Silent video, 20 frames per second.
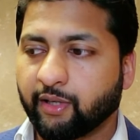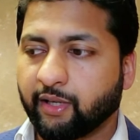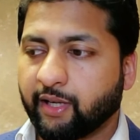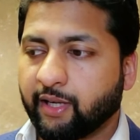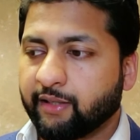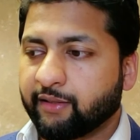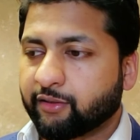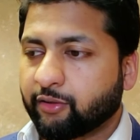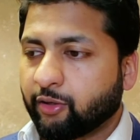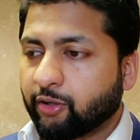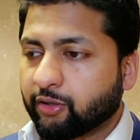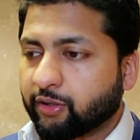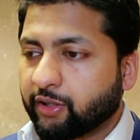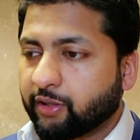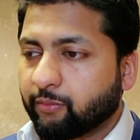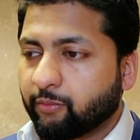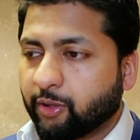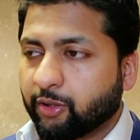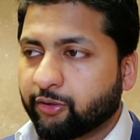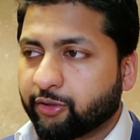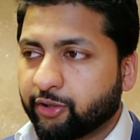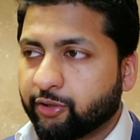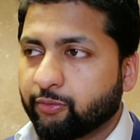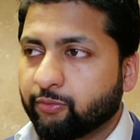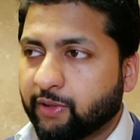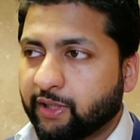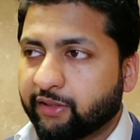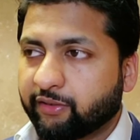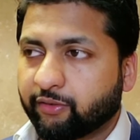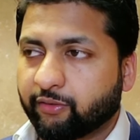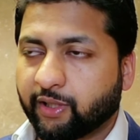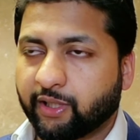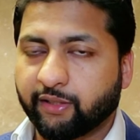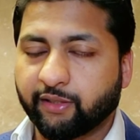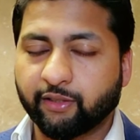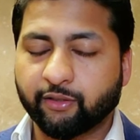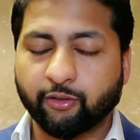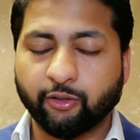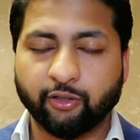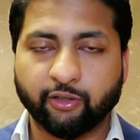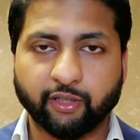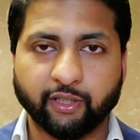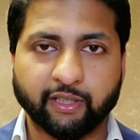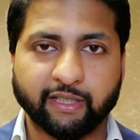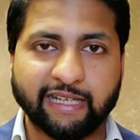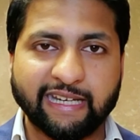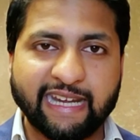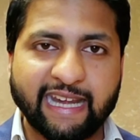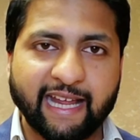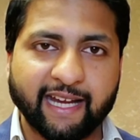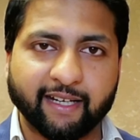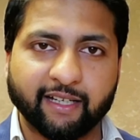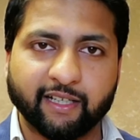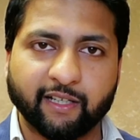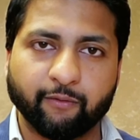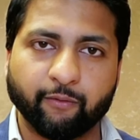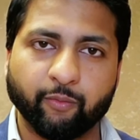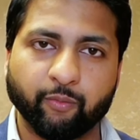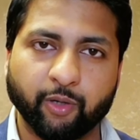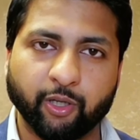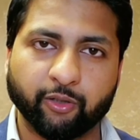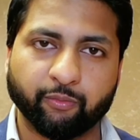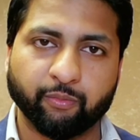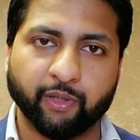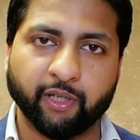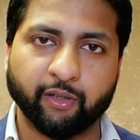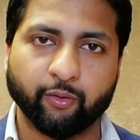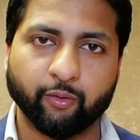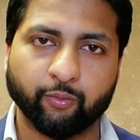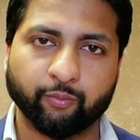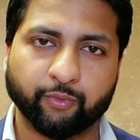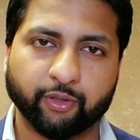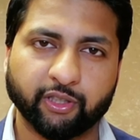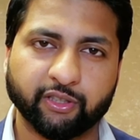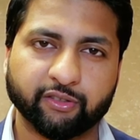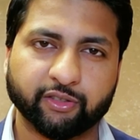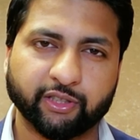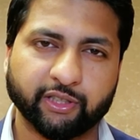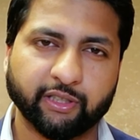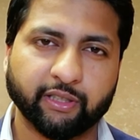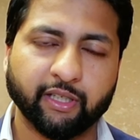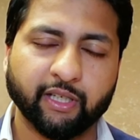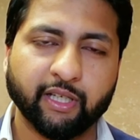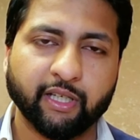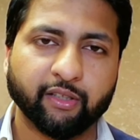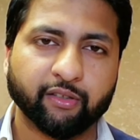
and talking about U S rather talking negative about my home country.